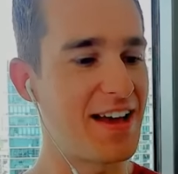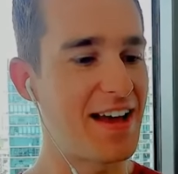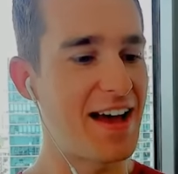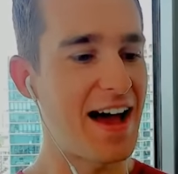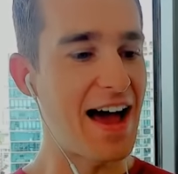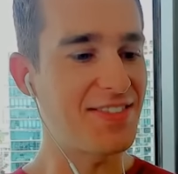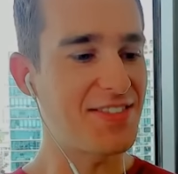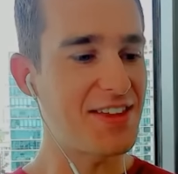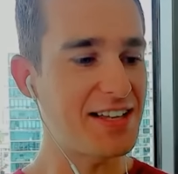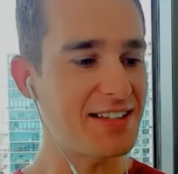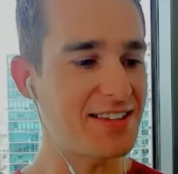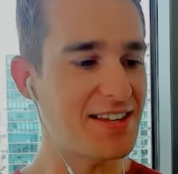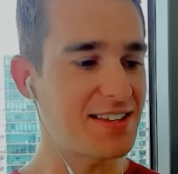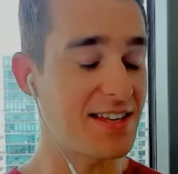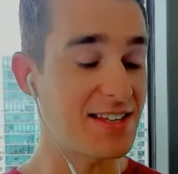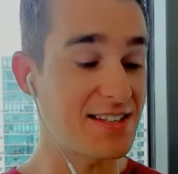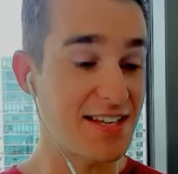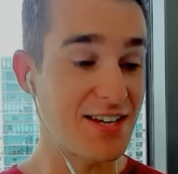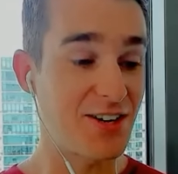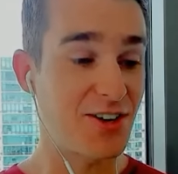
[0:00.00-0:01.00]
I think that
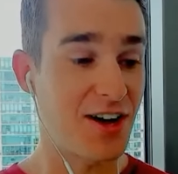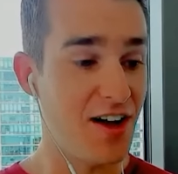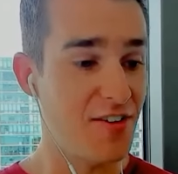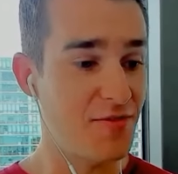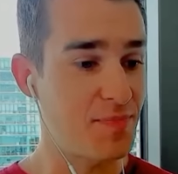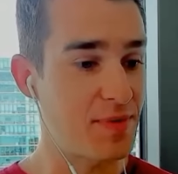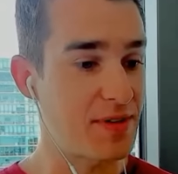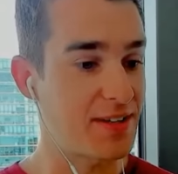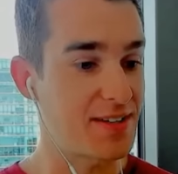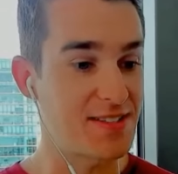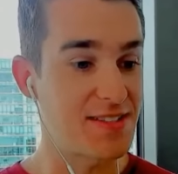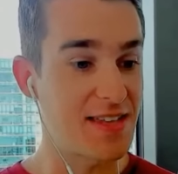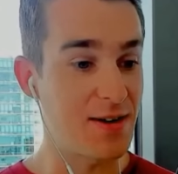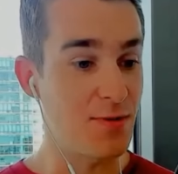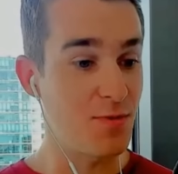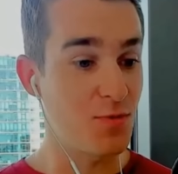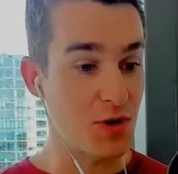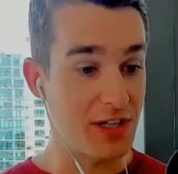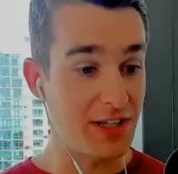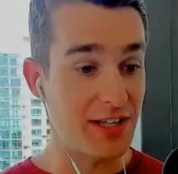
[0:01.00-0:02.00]
they took off because they
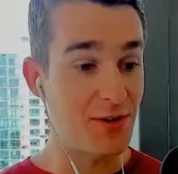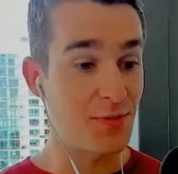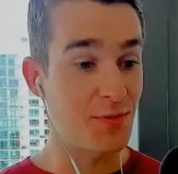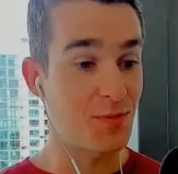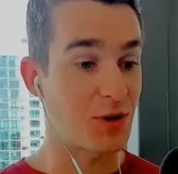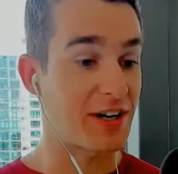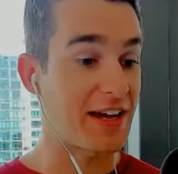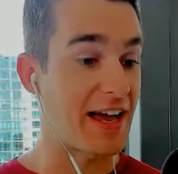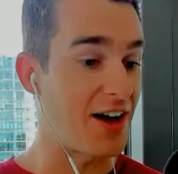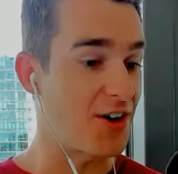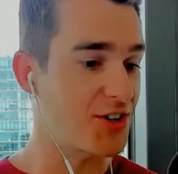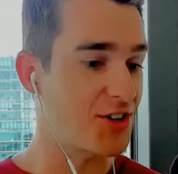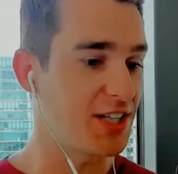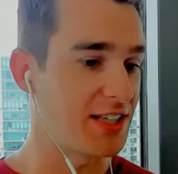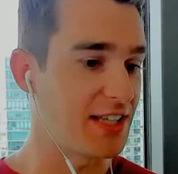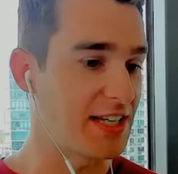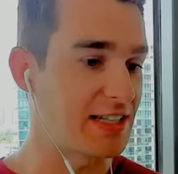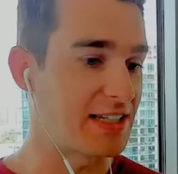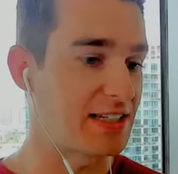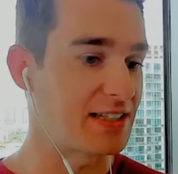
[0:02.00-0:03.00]
really were
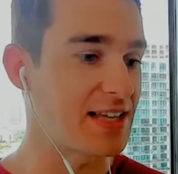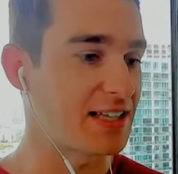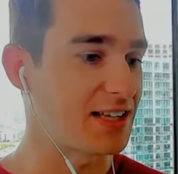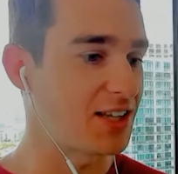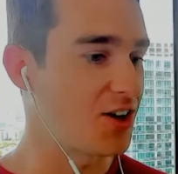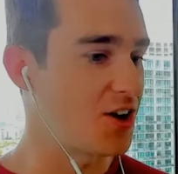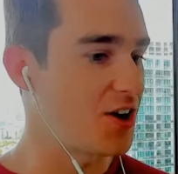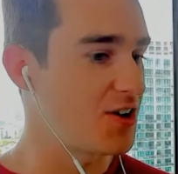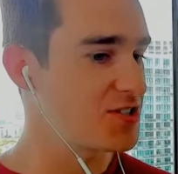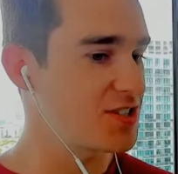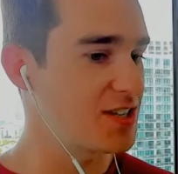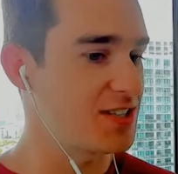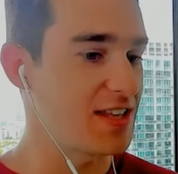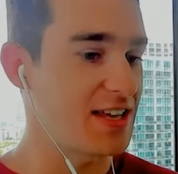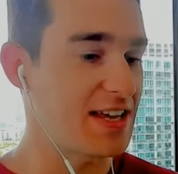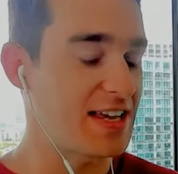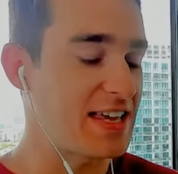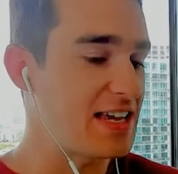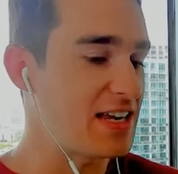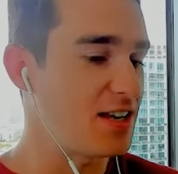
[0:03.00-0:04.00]
calculated. They launched in the
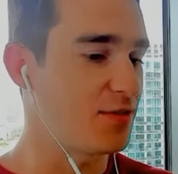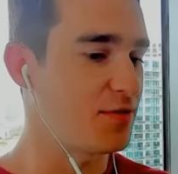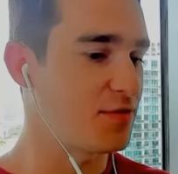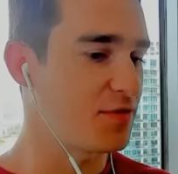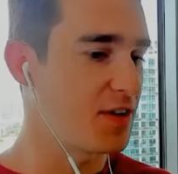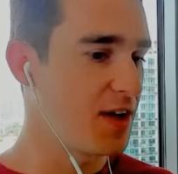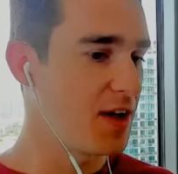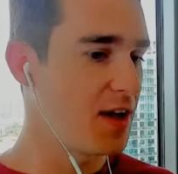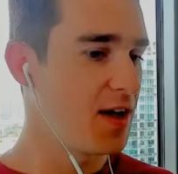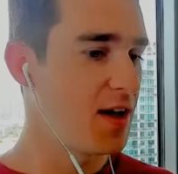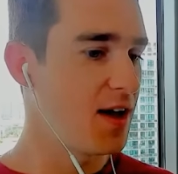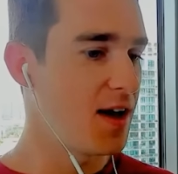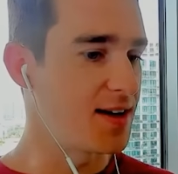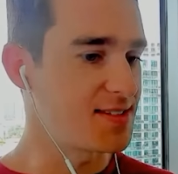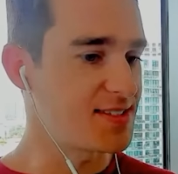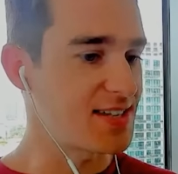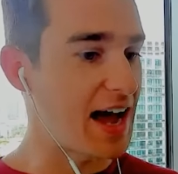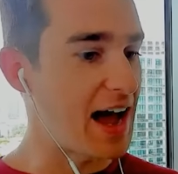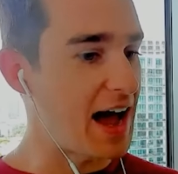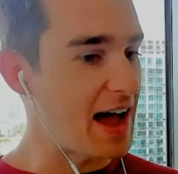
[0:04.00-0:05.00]
heat of a
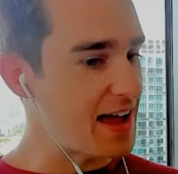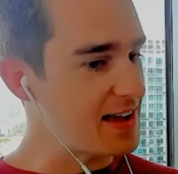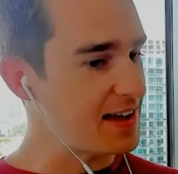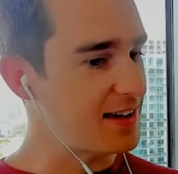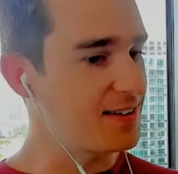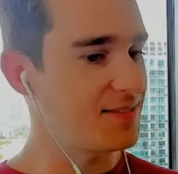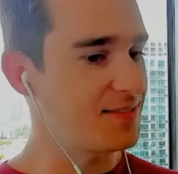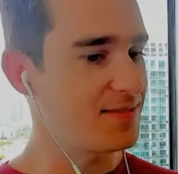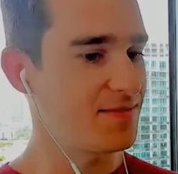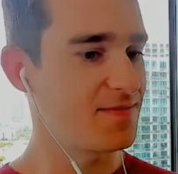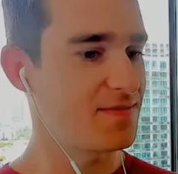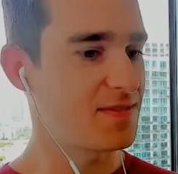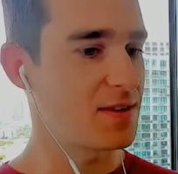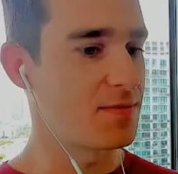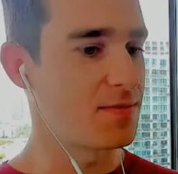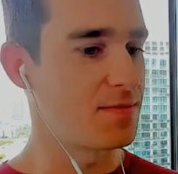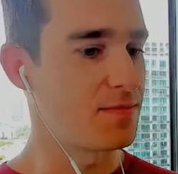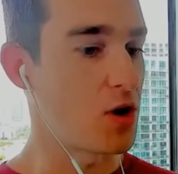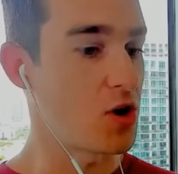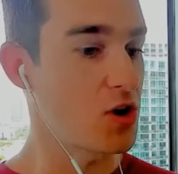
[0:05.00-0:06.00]
dying
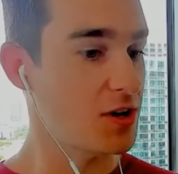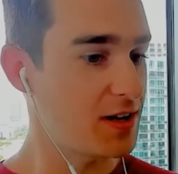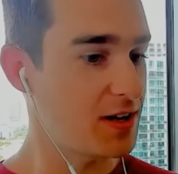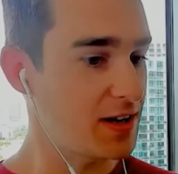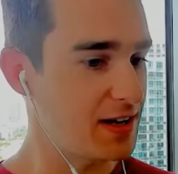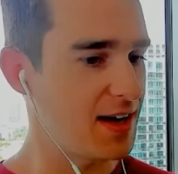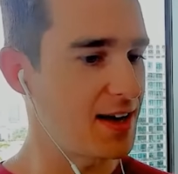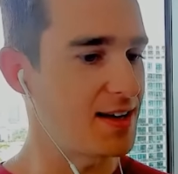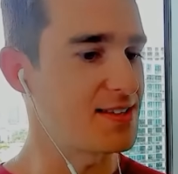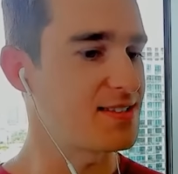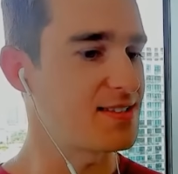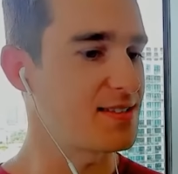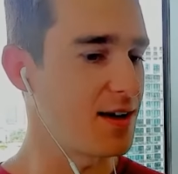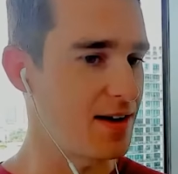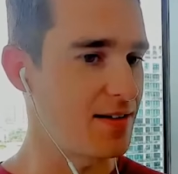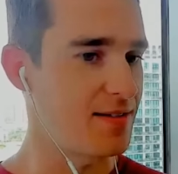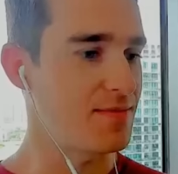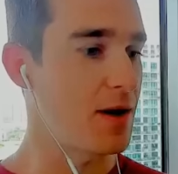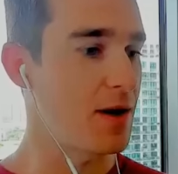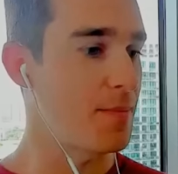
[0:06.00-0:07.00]
market, a,
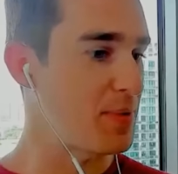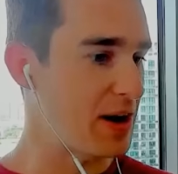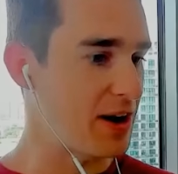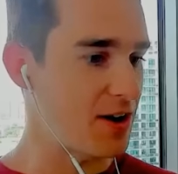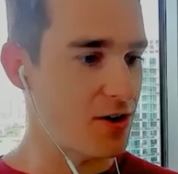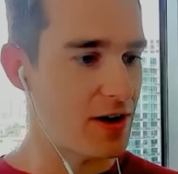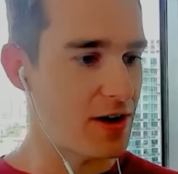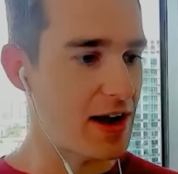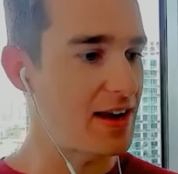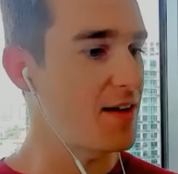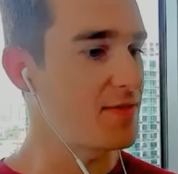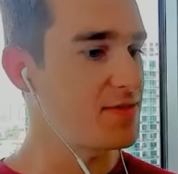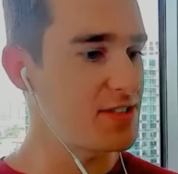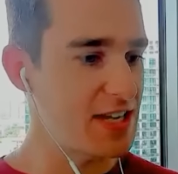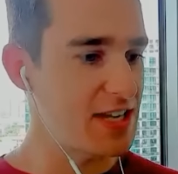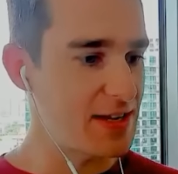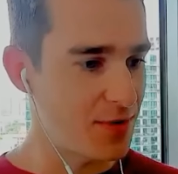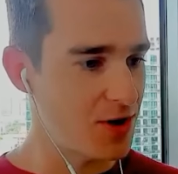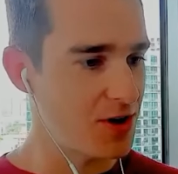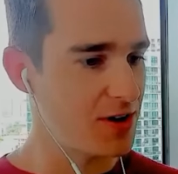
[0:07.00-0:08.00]
a, a bear
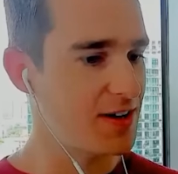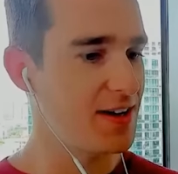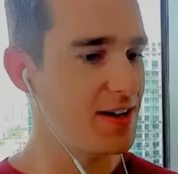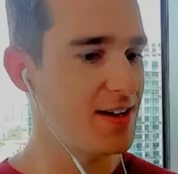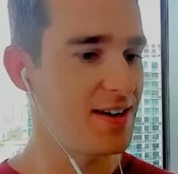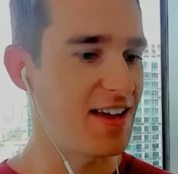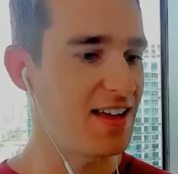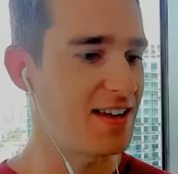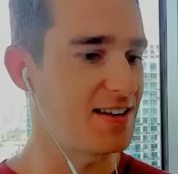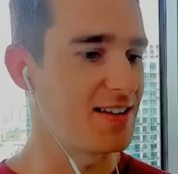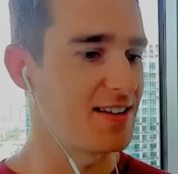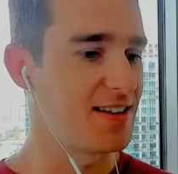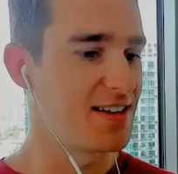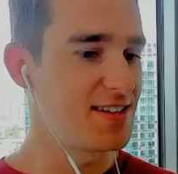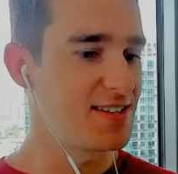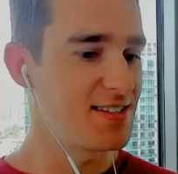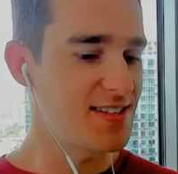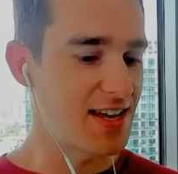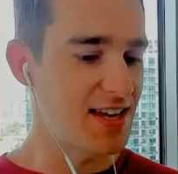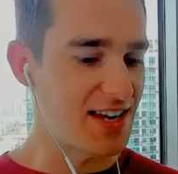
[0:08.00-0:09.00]
NFT market, and
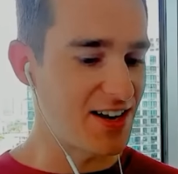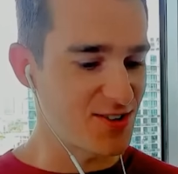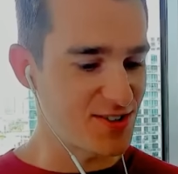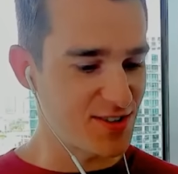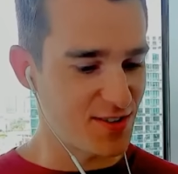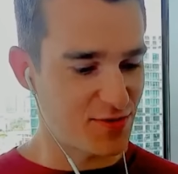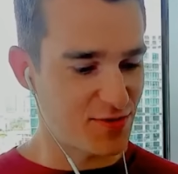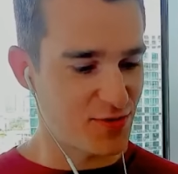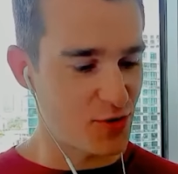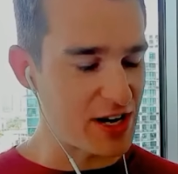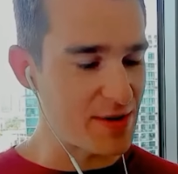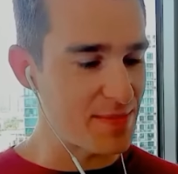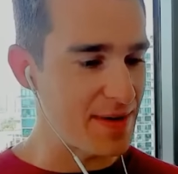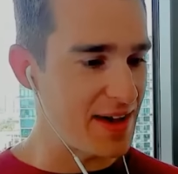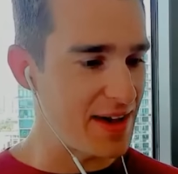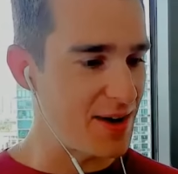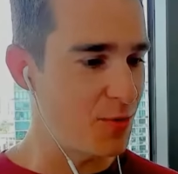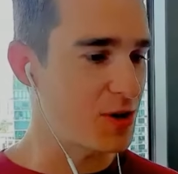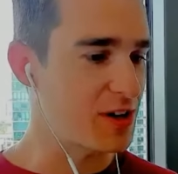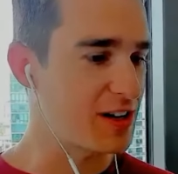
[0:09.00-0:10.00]
said, "Here's a free
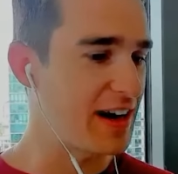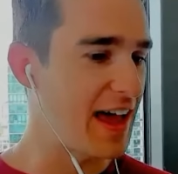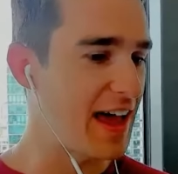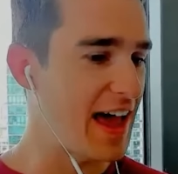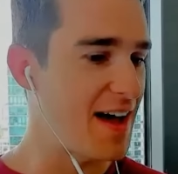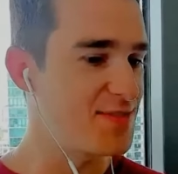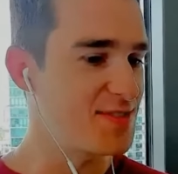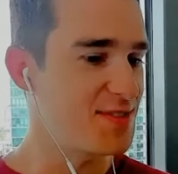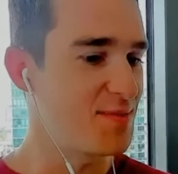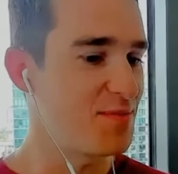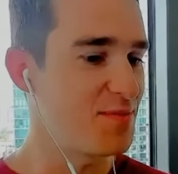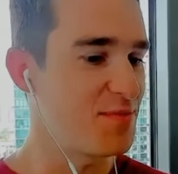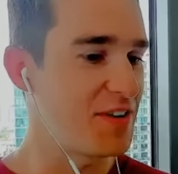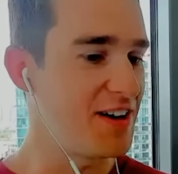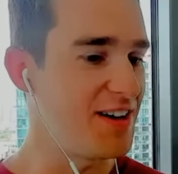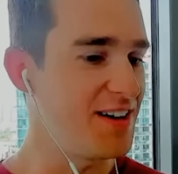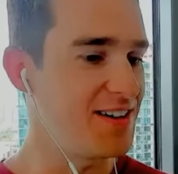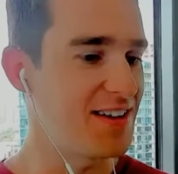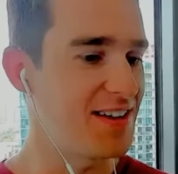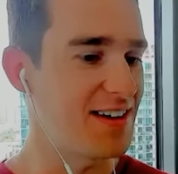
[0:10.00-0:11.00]
mint. We're going to have some
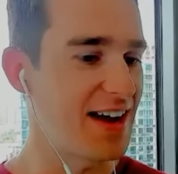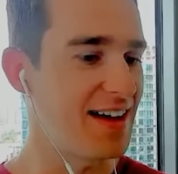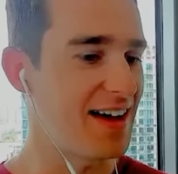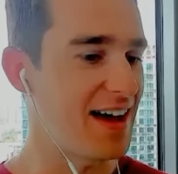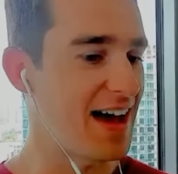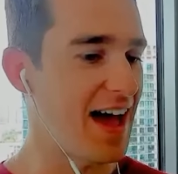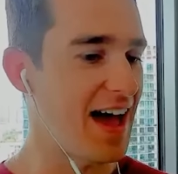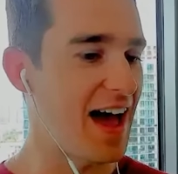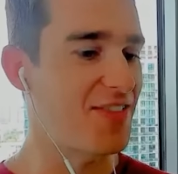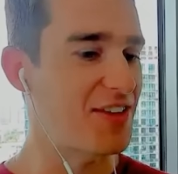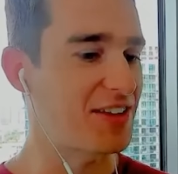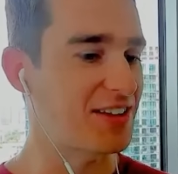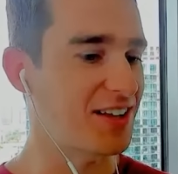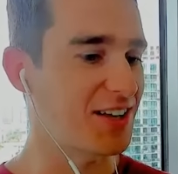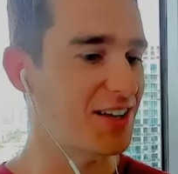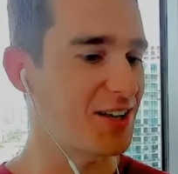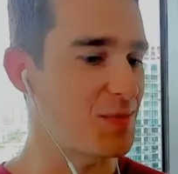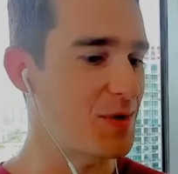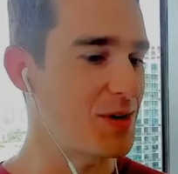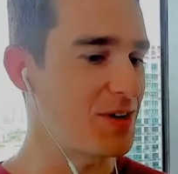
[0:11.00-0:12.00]
fun." And I, I think the
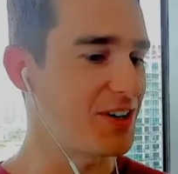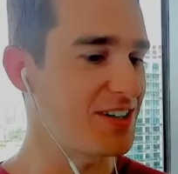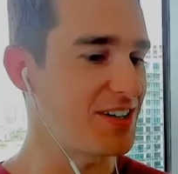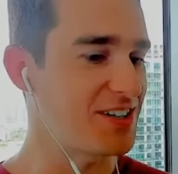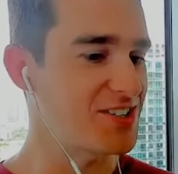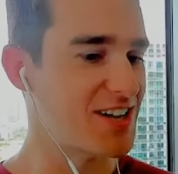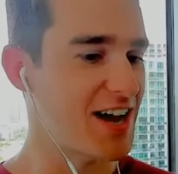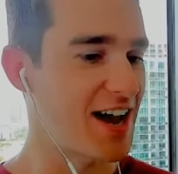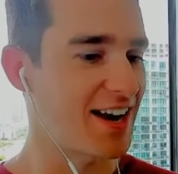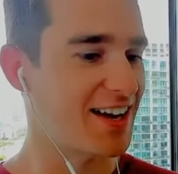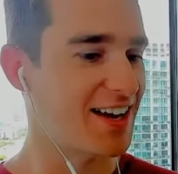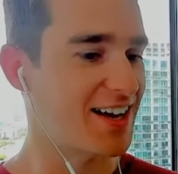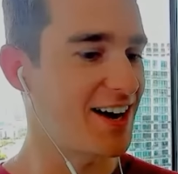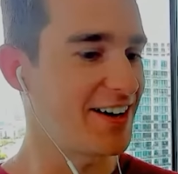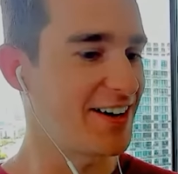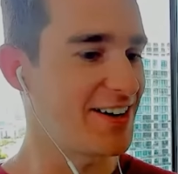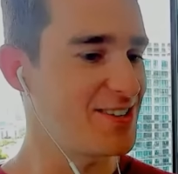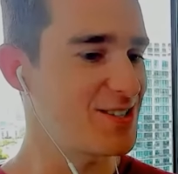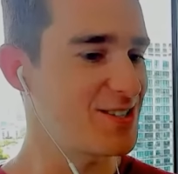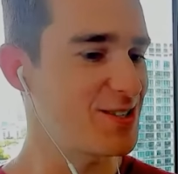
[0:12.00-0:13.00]
community just kind of caught
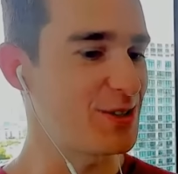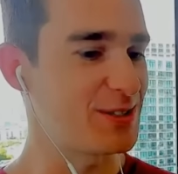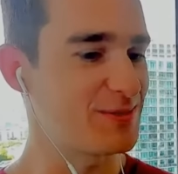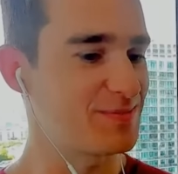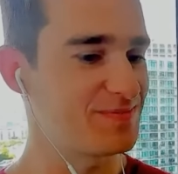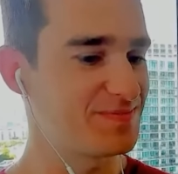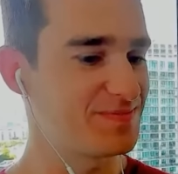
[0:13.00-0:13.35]
on to it.